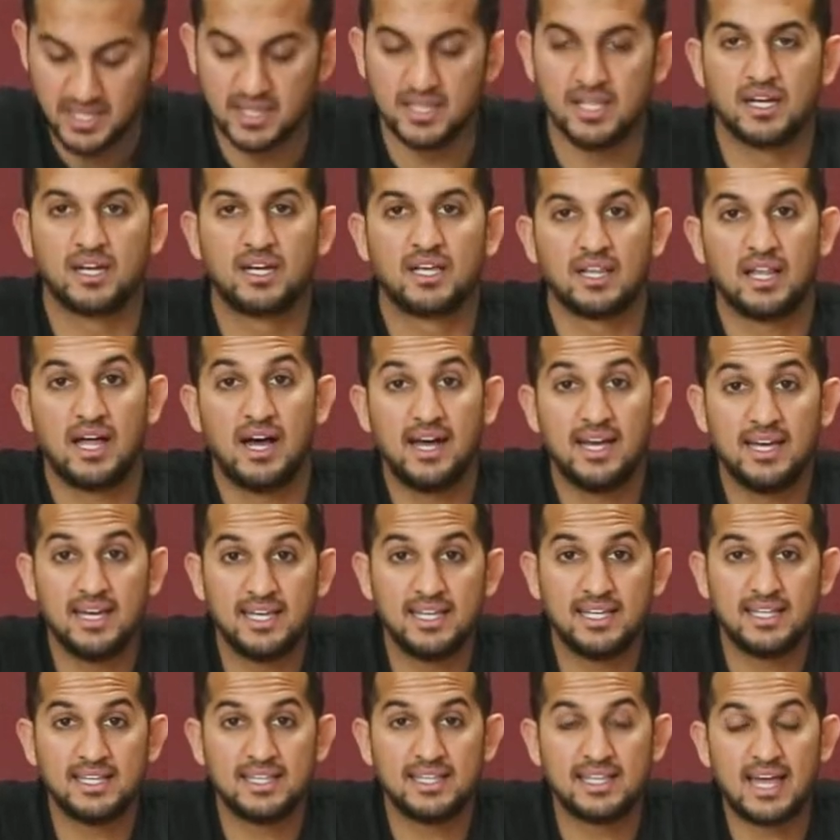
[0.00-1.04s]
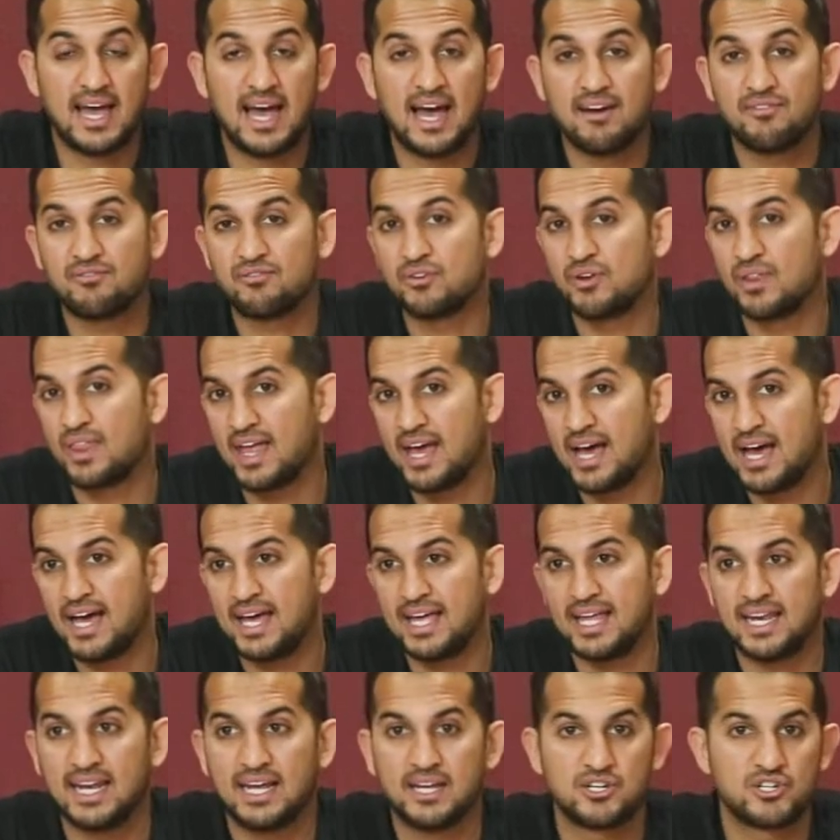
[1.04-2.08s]
the client after
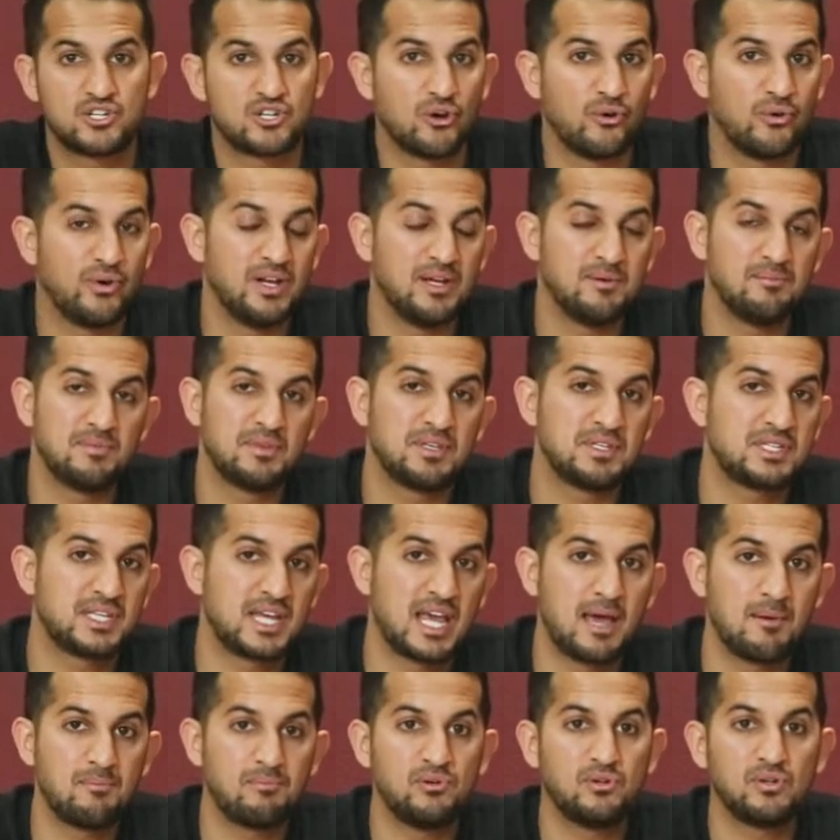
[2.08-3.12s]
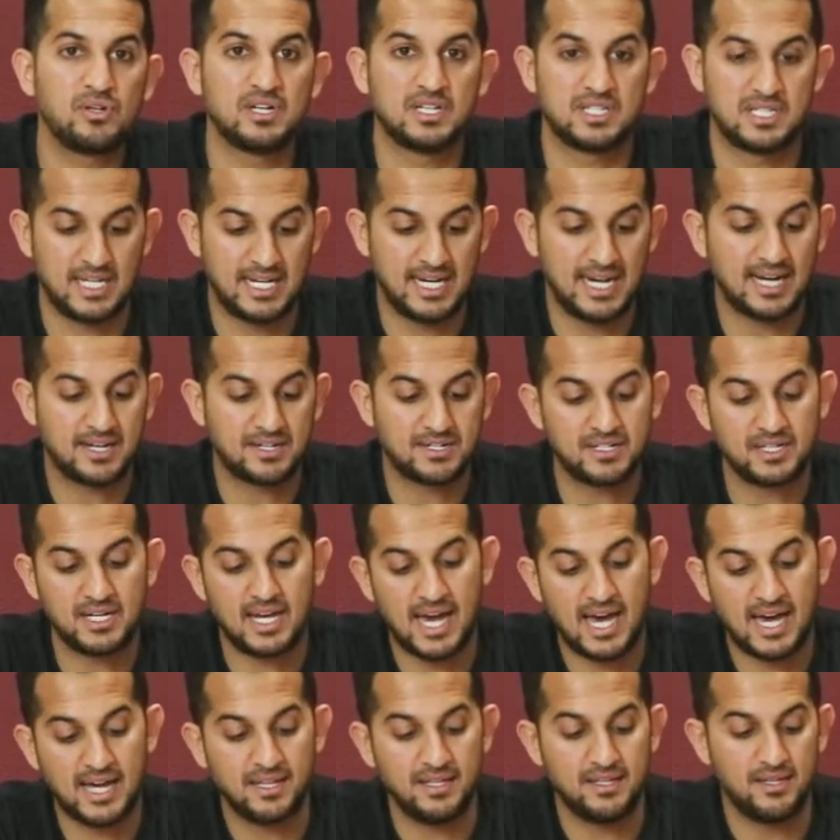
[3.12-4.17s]
that and I showed him the sample, because it actually
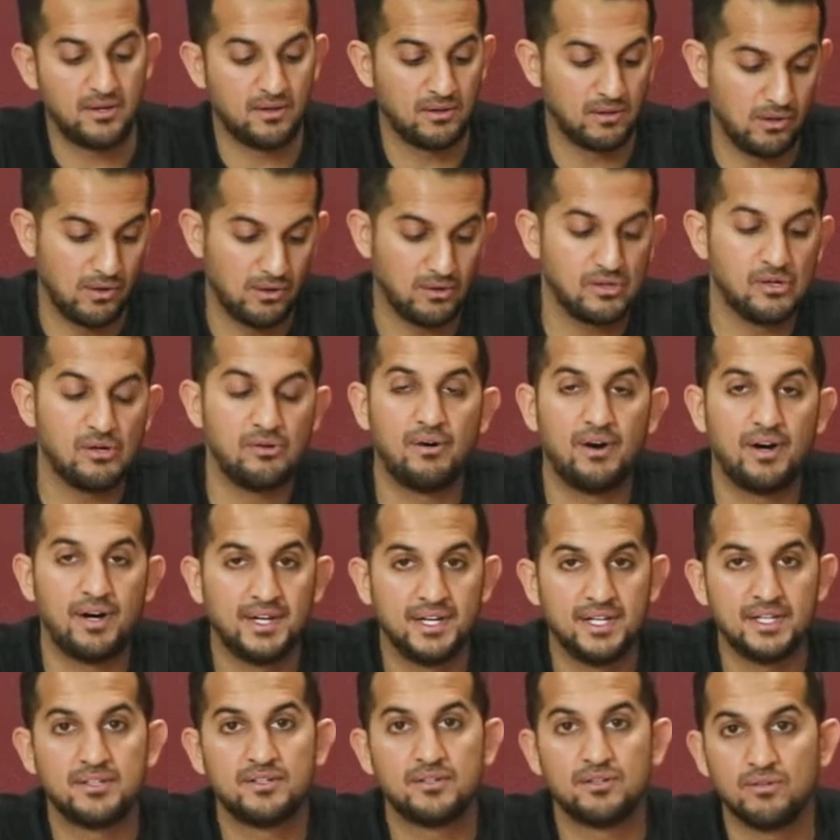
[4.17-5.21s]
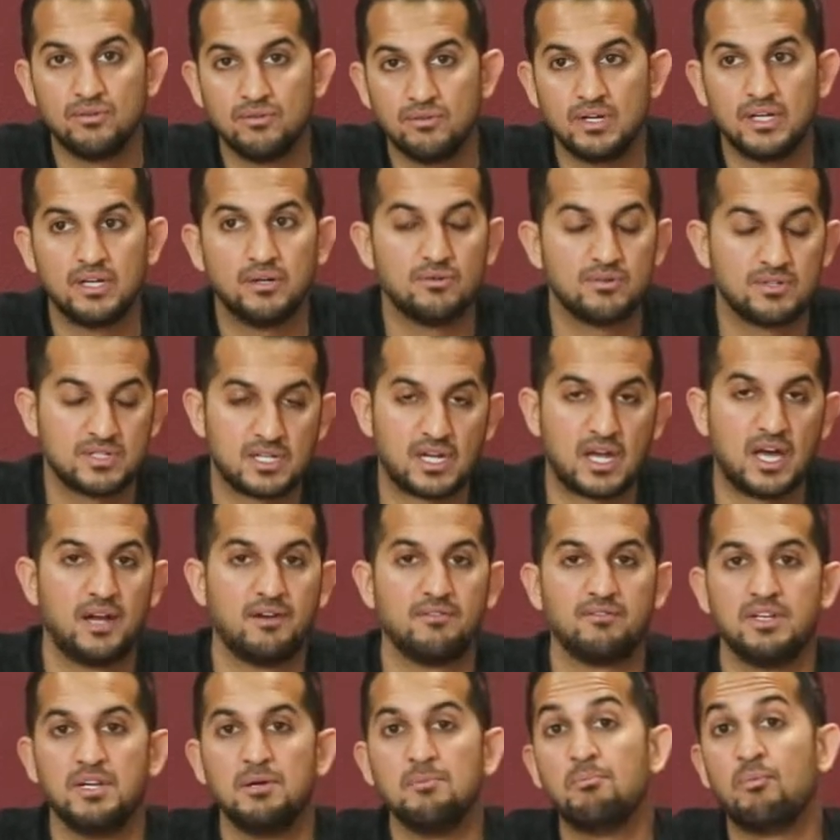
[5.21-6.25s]
had their logo on it too, and it was kind
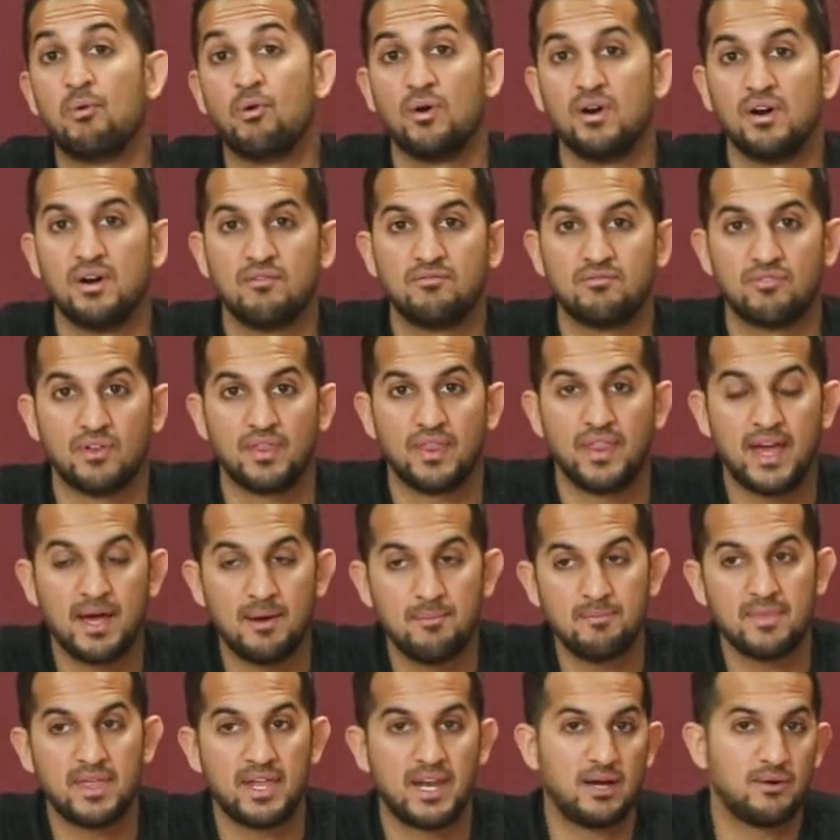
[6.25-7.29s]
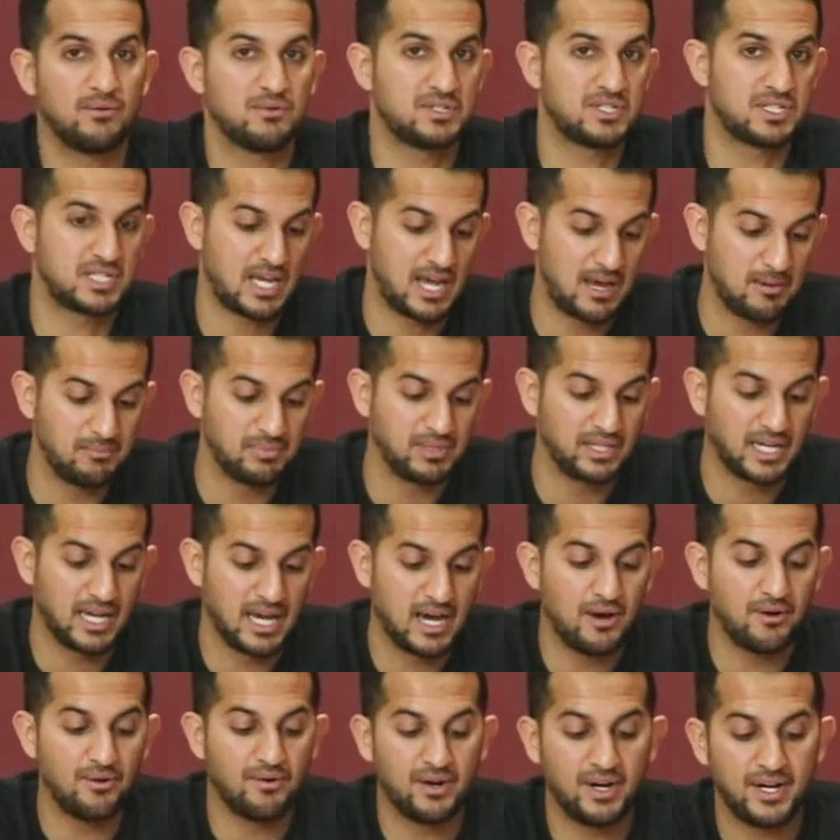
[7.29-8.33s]
of an import for them that I was sampling
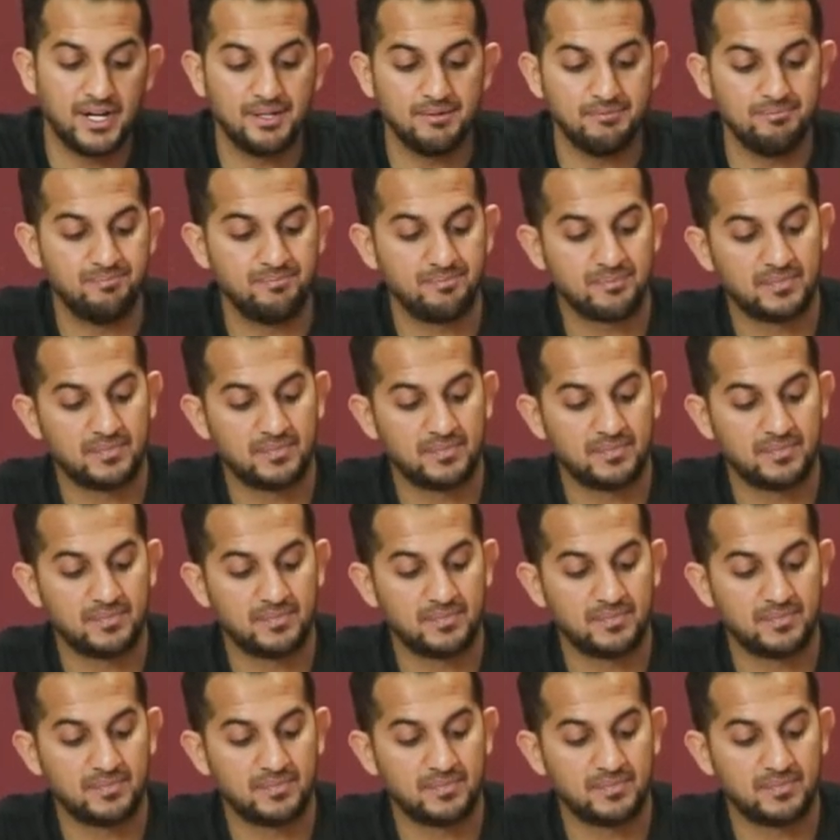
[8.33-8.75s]
out, right?